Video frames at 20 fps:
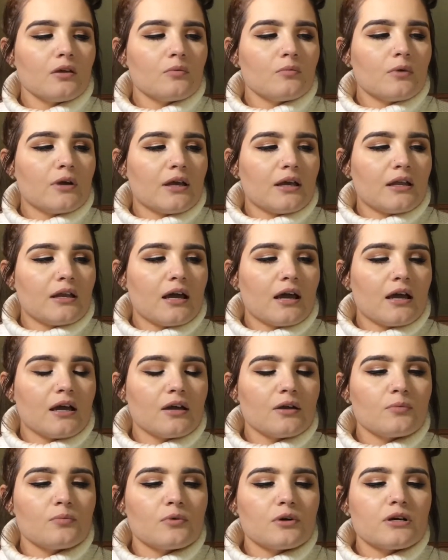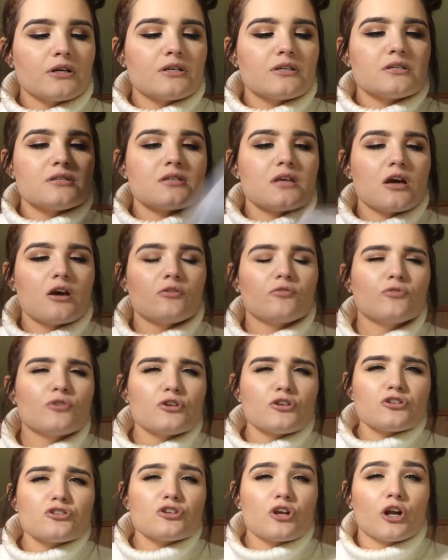When I was
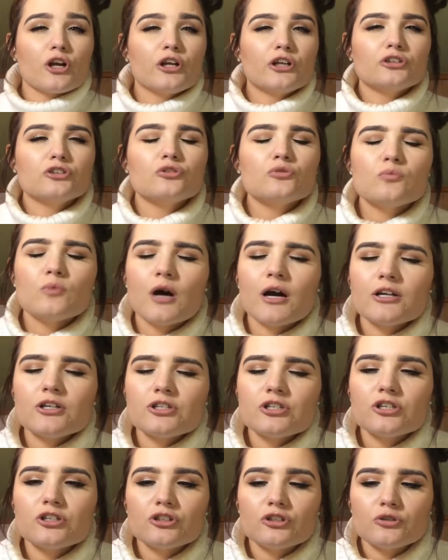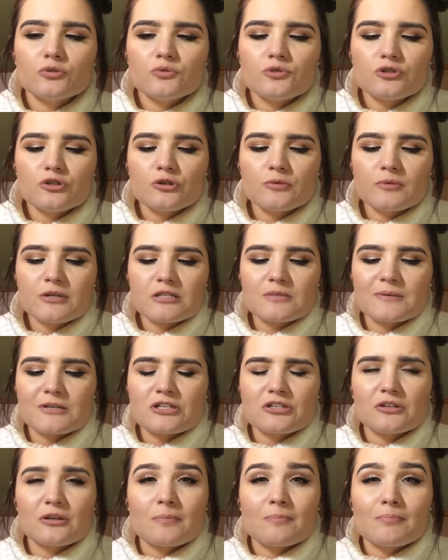first starting to watch YouTube,
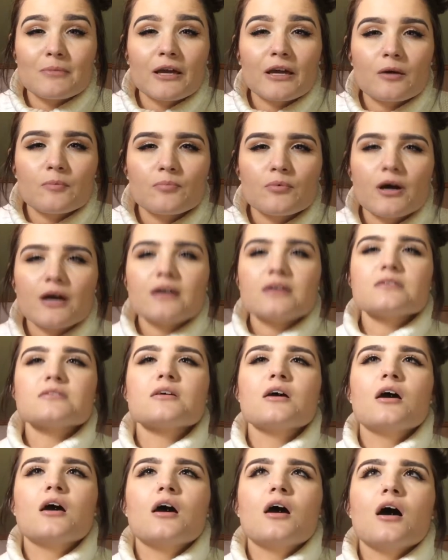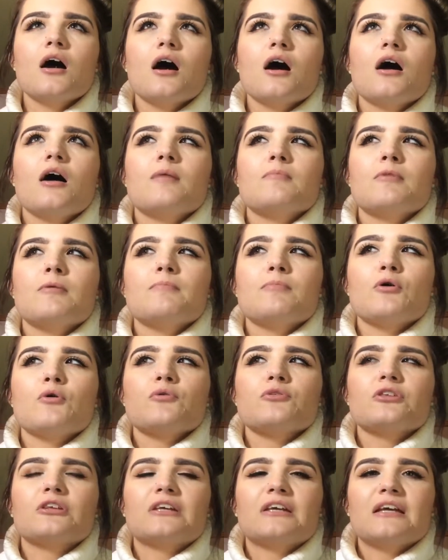especially makeup wise,
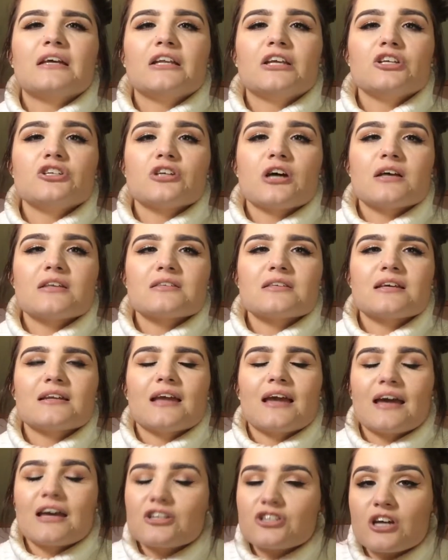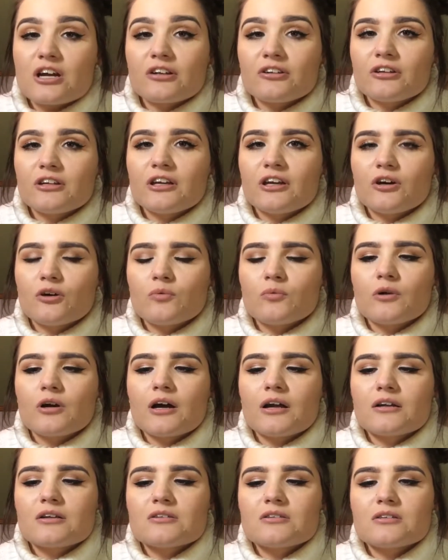both Candy Johnson and Jaclyn Hill were
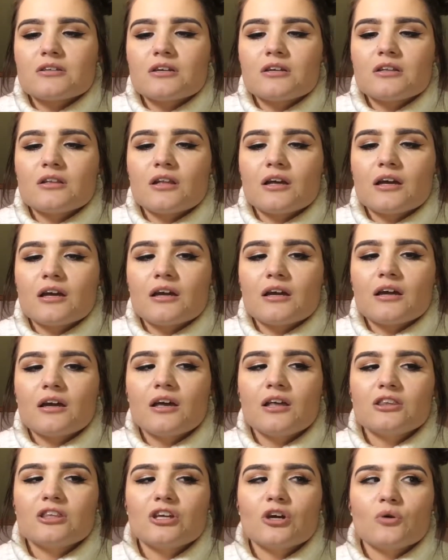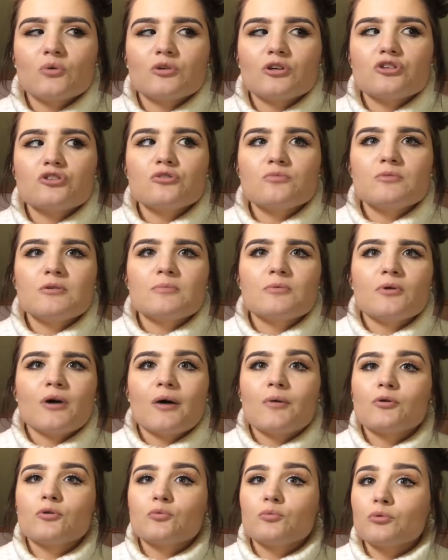honestly like the only two people
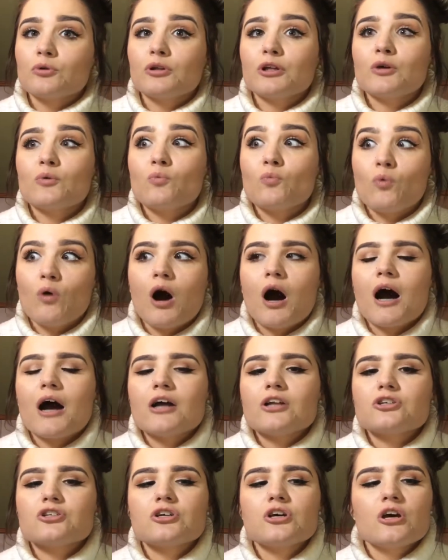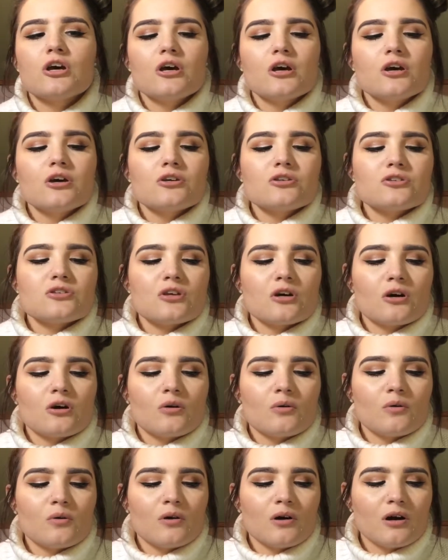I would really watch.
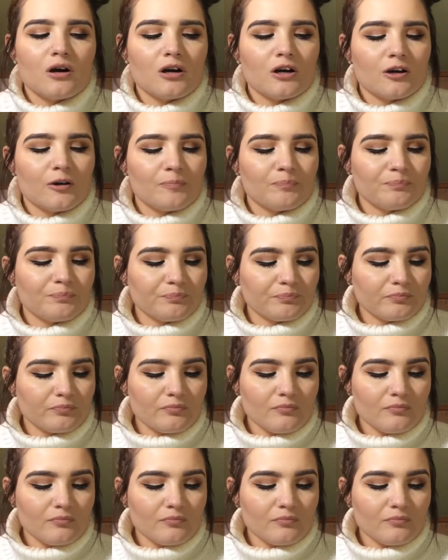So I'm